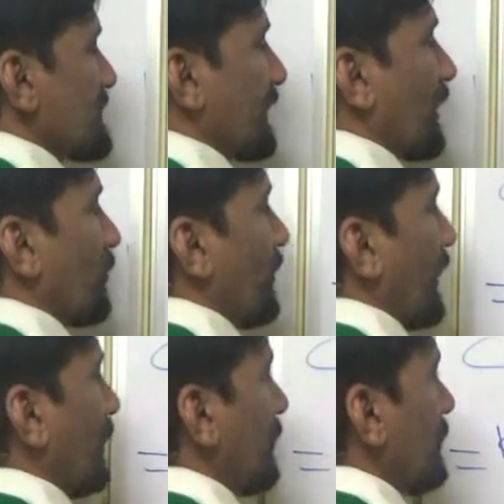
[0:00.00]
Second
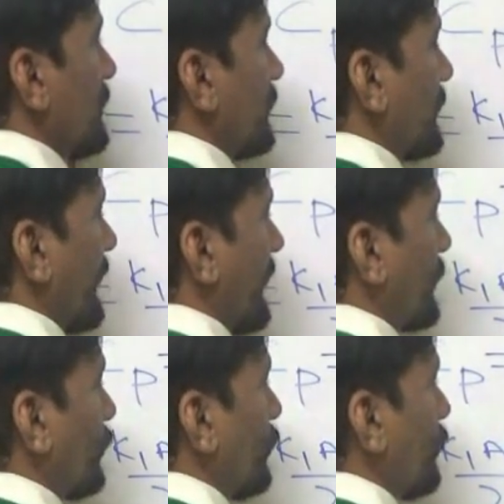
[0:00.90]
one
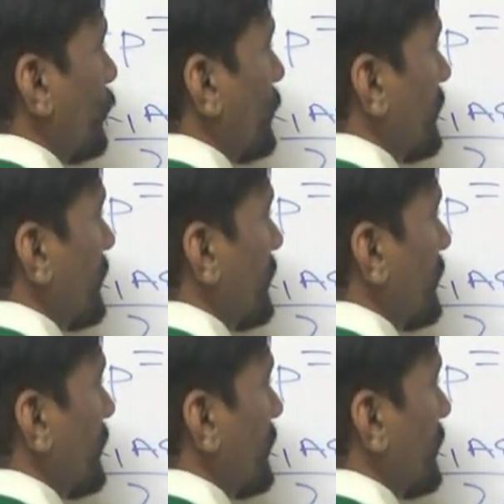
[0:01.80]
K2